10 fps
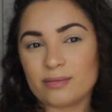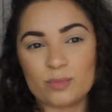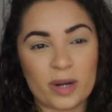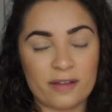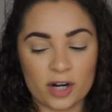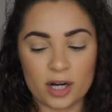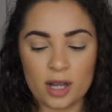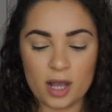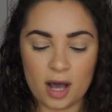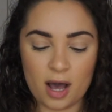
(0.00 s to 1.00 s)
whatever.
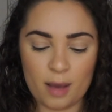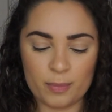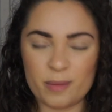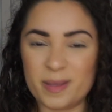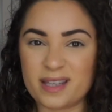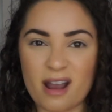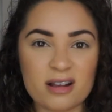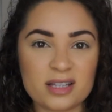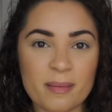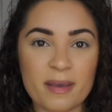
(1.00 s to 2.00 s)
Their mascara
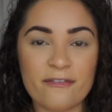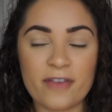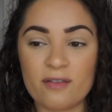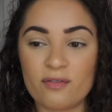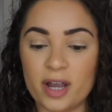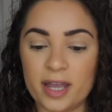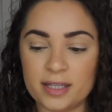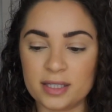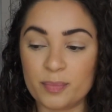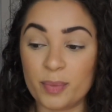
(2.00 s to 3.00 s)
is not my
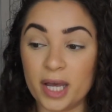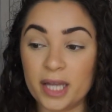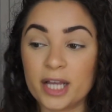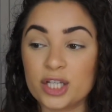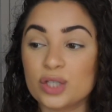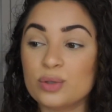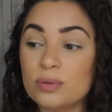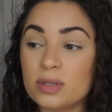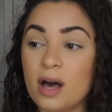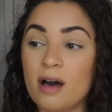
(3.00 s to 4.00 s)
favorite, but I do
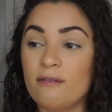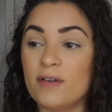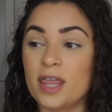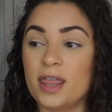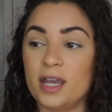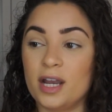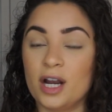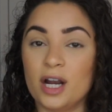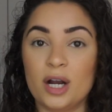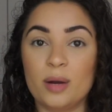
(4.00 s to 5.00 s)
love
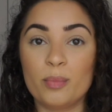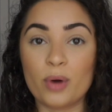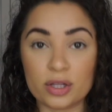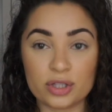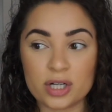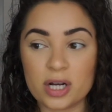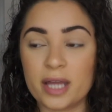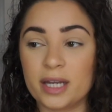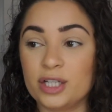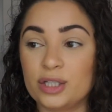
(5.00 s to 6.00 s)
their bronzer
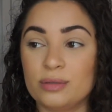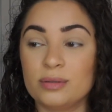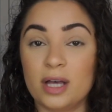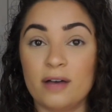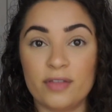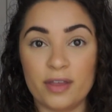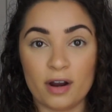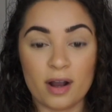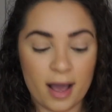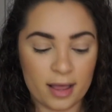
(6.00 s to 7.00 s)
and I do love
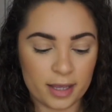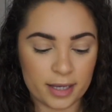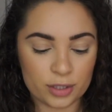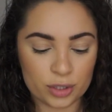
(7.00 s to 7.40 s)
their highlight.